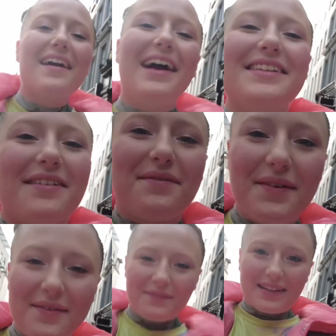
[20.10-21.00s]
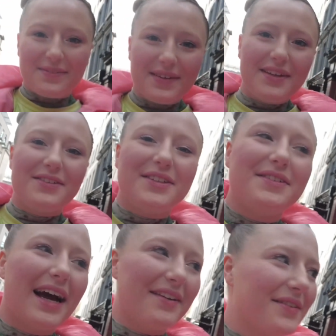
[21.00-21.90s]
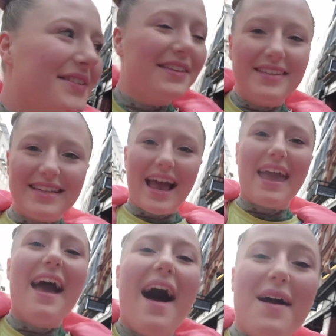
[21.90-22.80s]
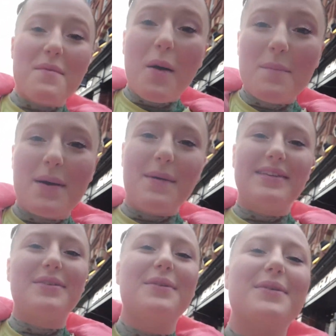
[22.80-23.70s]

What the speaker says: guys, and welcome back to my YouTube channel. So today I'm on my way to an